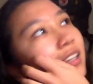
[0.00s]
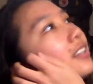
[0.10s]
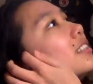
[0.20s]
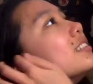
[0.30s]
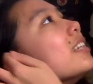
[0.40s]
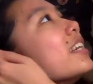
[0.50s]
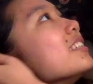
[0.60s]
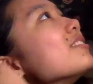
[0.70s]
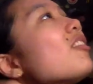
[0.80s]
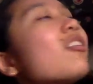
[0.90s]
this is
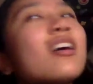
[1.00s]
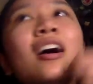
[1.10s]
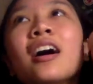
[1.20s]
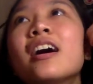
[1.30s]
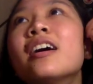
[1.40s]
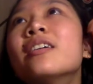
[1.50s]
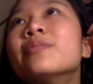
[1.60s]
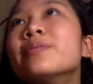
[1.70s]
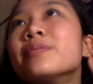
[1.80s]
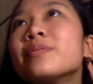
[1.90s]
taking too long.
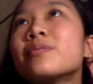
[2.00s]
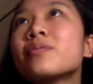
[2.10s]
Um,